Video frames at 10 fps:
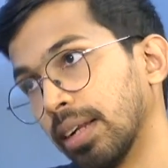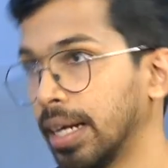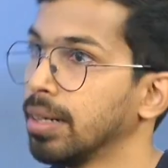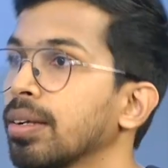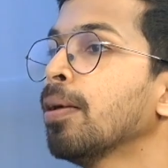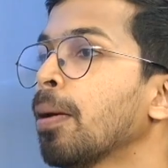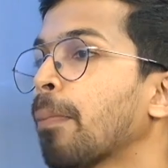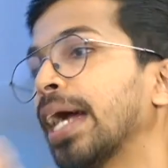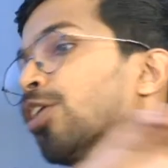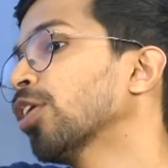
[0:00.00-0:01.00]
Right.
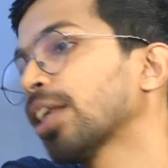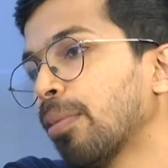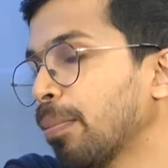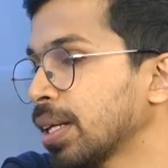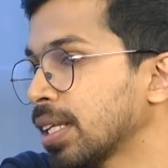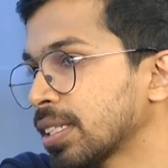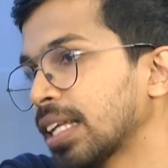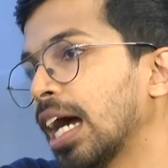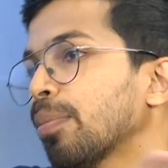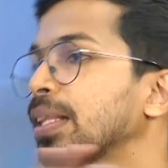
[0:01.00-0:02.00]
Might not remember the
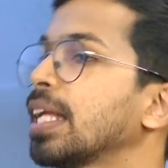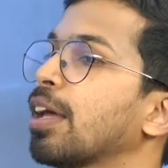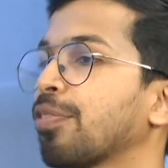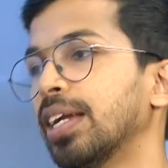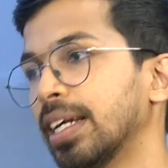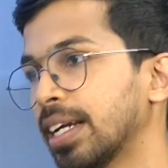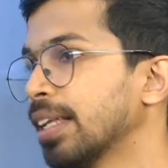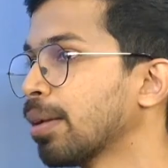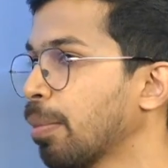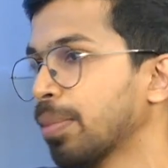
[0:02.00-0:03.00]
start, but they'll
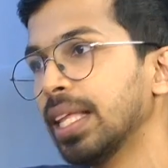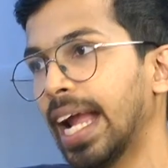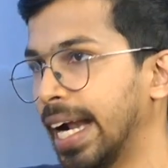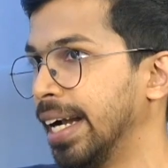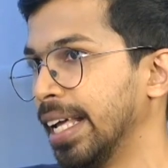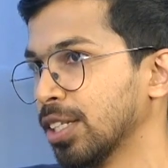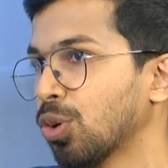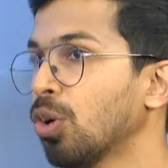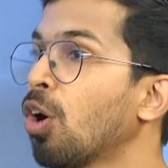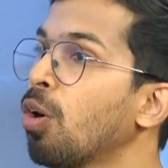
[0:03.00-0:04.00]
definitely remember the ending.
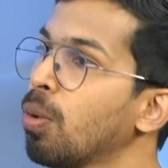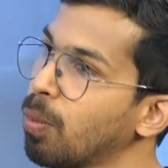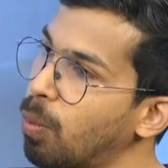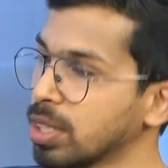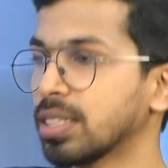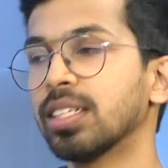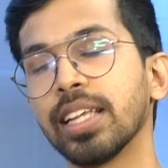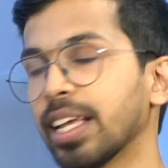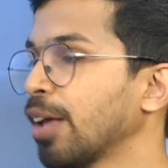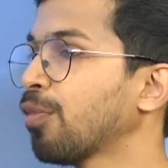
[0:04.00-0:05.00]
So, what's the
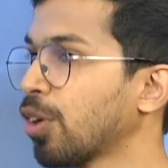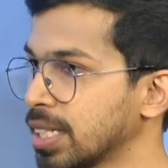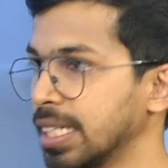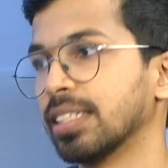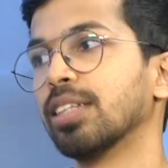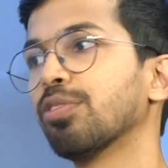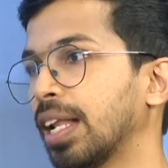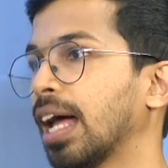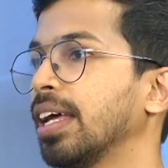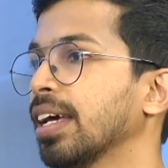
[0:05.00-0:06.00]
thinking for a season
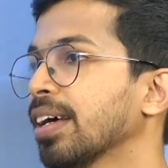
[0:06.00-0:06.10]
finale?